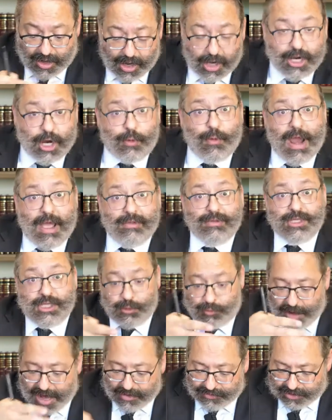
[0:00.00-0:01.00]
a crown
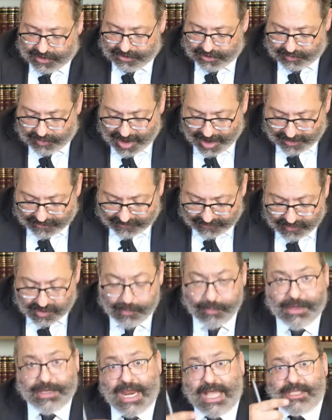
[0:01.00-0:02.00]
surrounding the Rav,
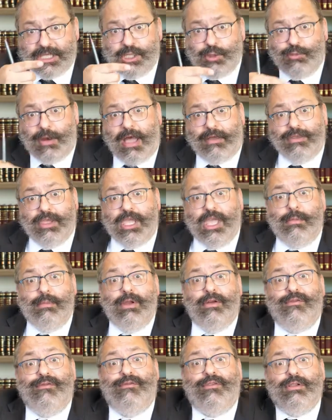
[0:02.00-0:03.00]
but not surrounding him
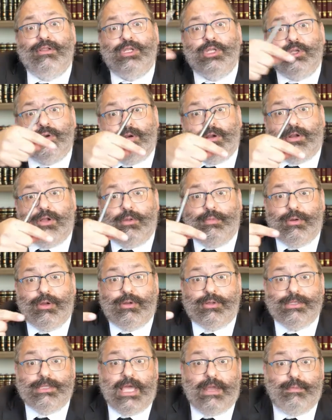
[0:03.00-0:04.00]
in a full circle
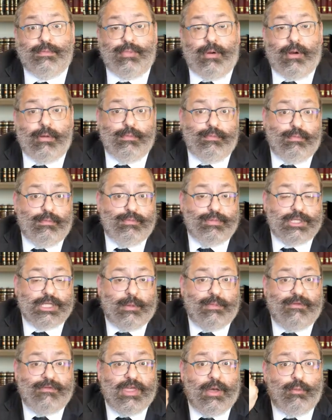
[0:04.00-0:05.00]
because then
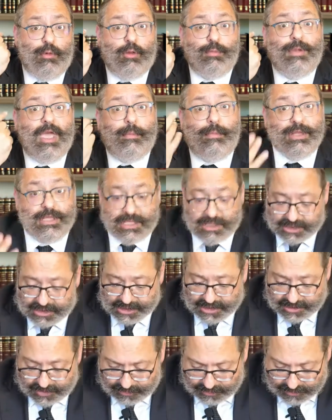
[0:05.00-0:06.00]
some of them won't be able to
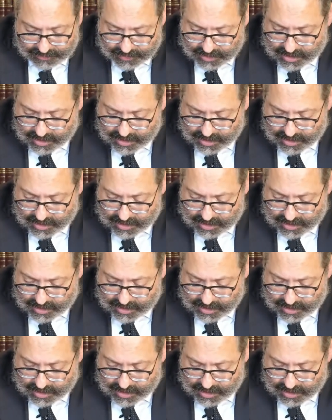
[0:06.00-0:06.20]
see him.